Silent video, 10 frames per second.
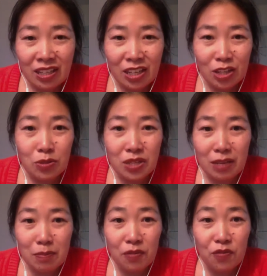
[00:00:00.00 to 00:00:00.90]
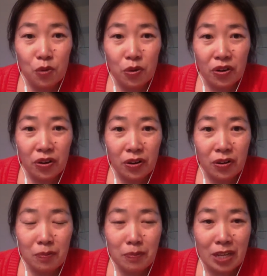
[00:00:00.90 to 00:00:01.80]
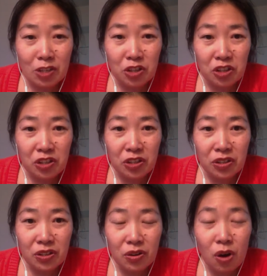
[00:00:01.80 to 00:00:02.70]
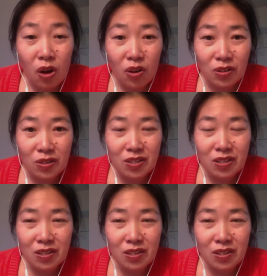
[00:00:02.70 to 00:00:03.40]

use it before major calls